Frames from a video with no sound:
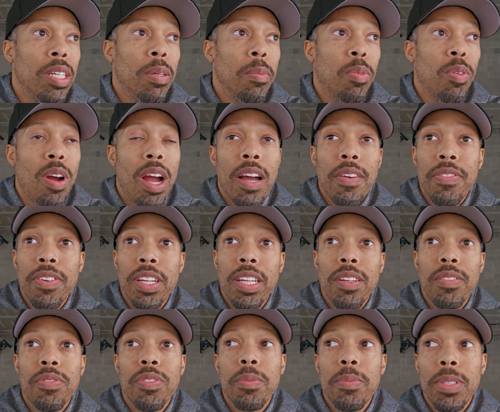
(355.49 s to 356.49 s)

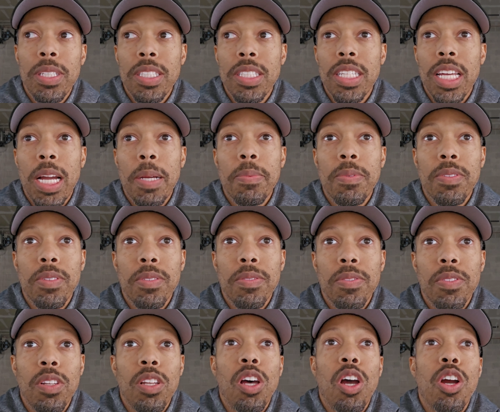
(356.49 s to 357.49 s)
profiting from these types
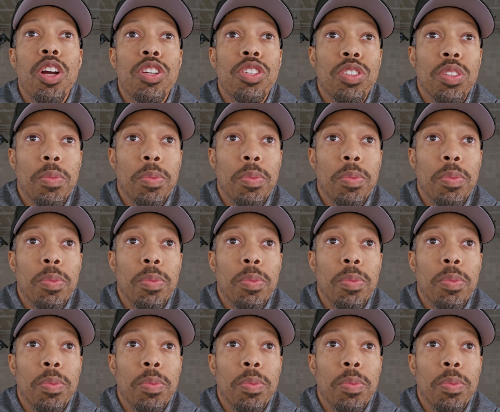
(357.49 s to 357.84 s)
of larger